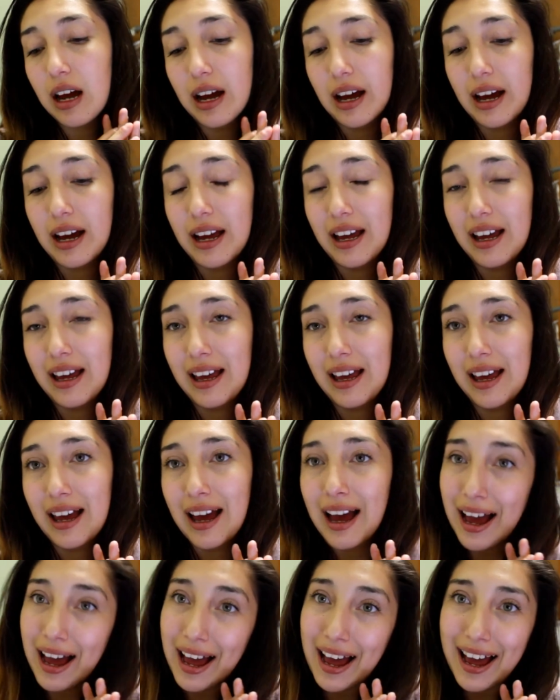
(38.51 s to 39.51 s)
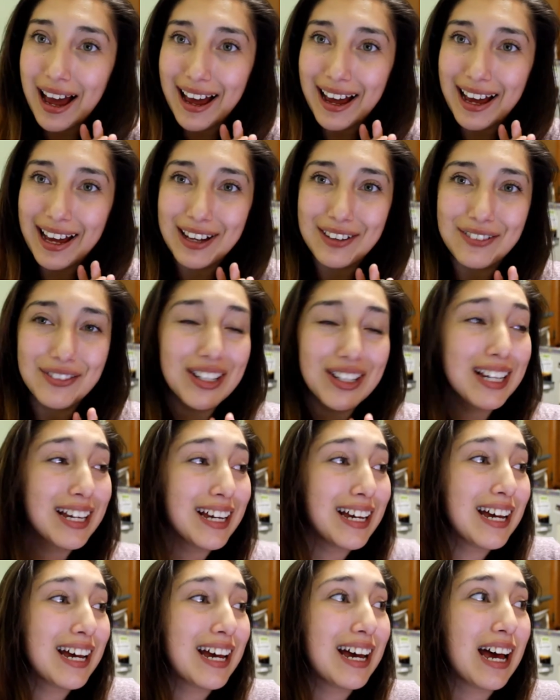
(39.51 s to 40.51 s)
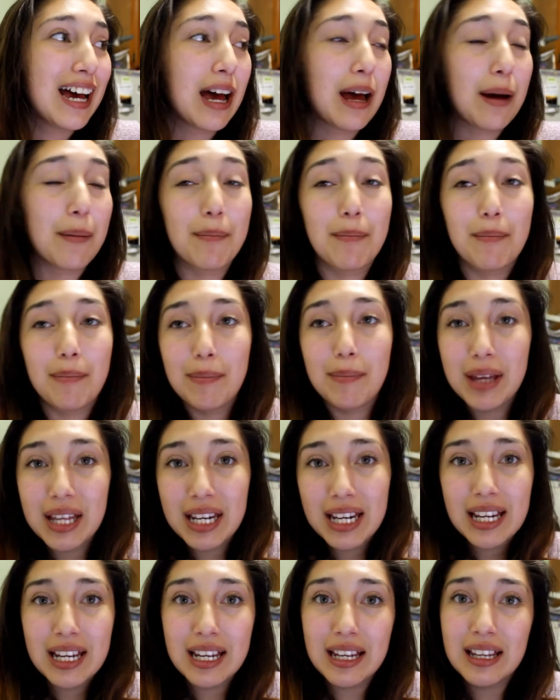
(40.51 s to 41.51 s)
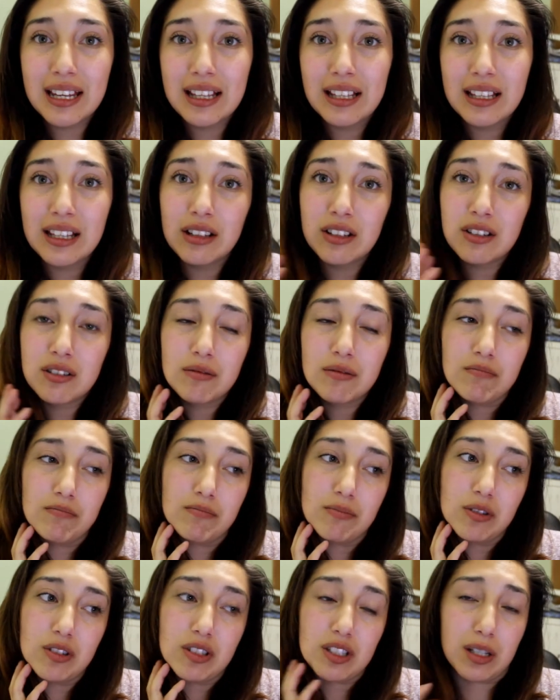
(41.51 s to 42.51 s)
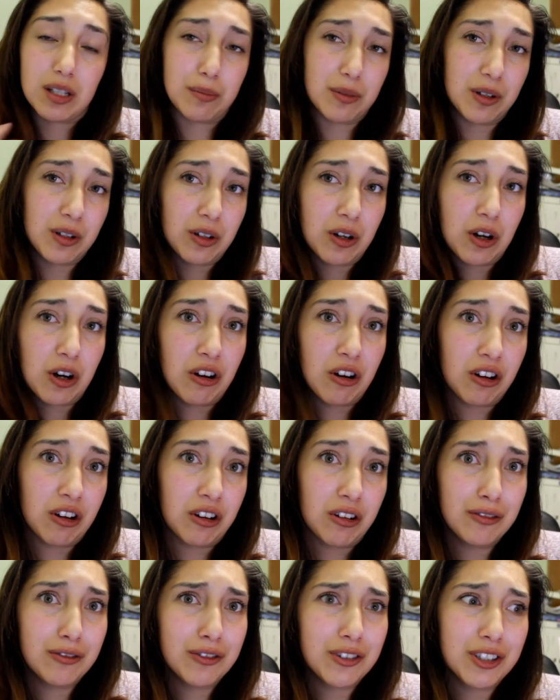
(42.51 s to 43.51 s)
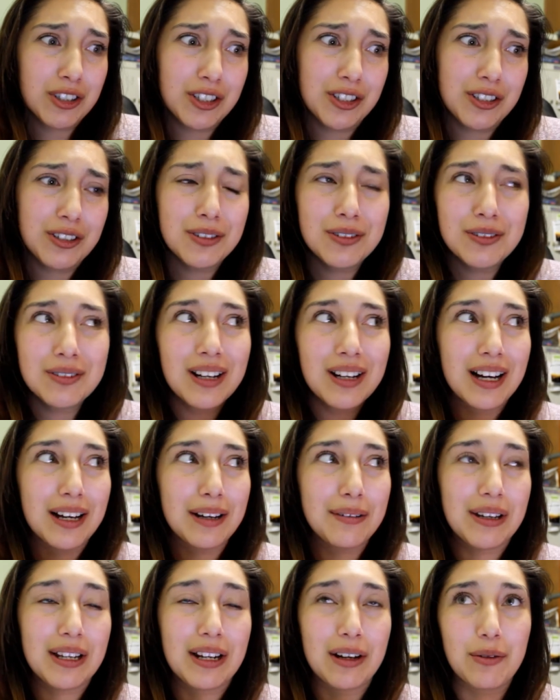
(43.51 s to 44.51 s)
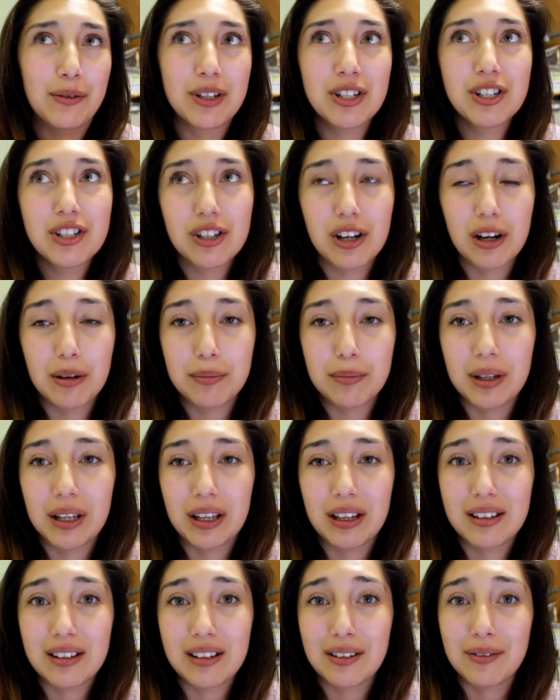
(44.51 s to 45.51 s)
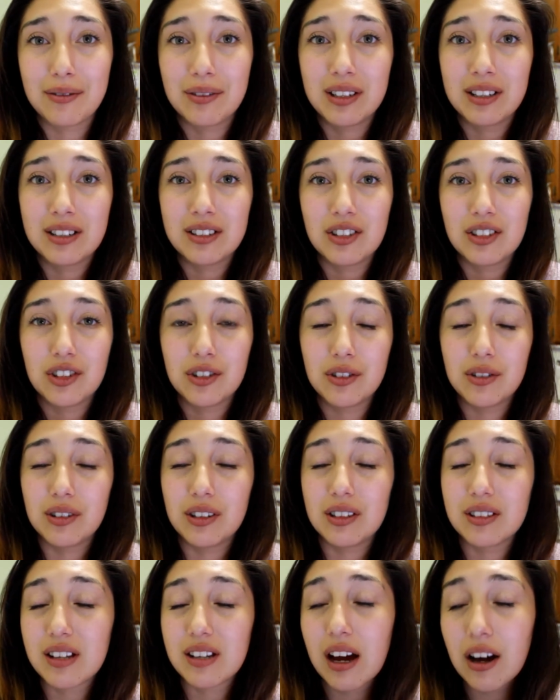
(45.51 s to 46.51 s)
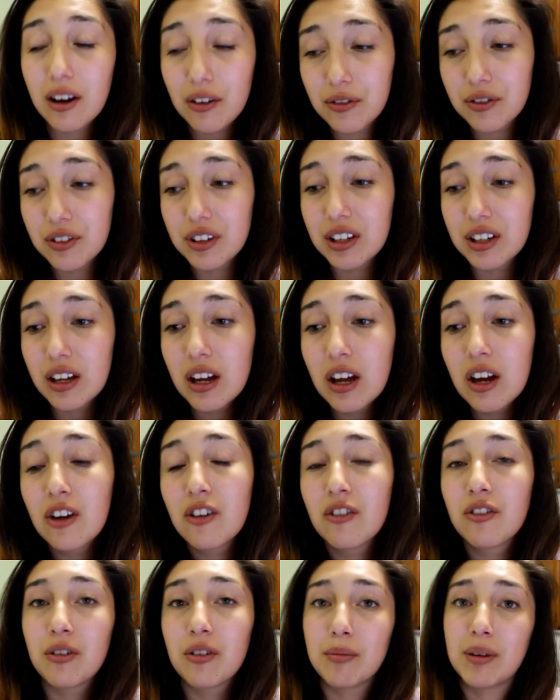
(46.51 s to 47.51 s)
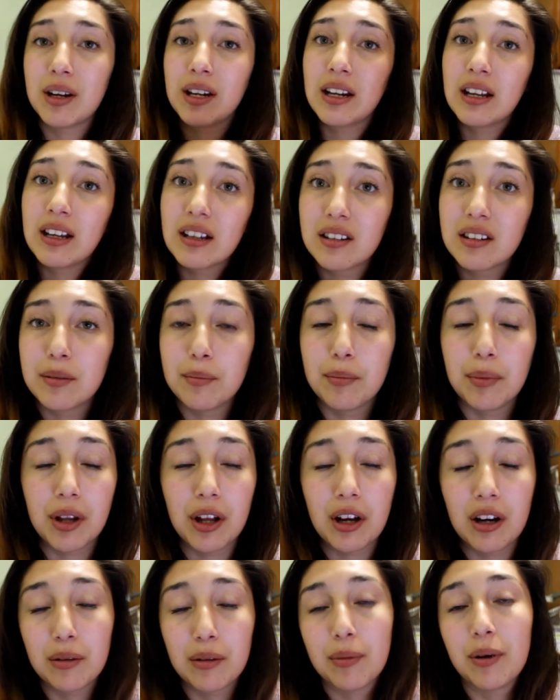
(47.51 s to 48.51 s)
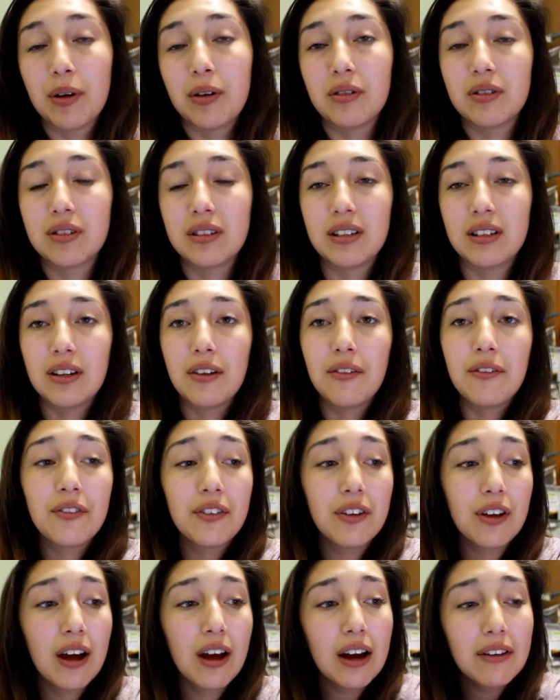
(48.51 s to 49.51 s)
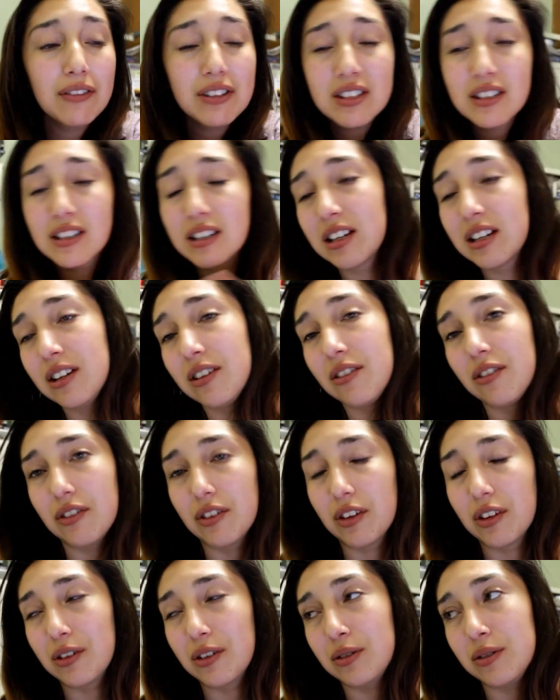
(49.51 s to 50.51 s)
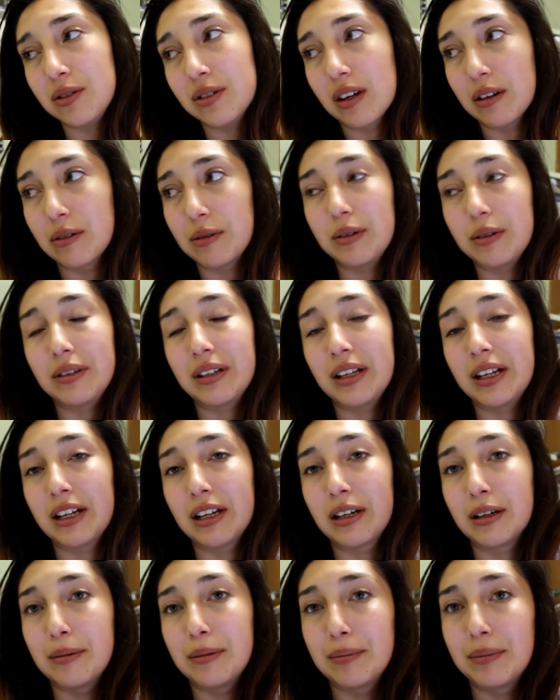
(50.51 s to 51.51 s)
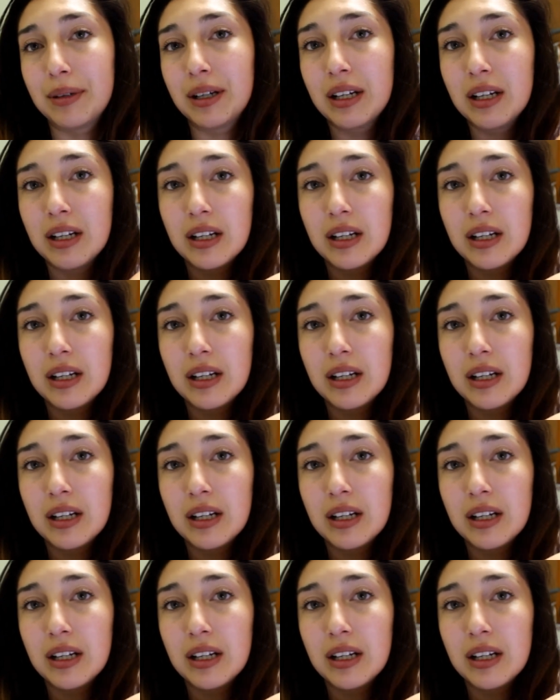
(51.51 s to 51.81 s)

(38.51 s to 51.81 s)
I have a mini summer haul for you. I mean I went shopping because I wanted to do this outfit for my next blog post and if you haven't seen any of those I will link them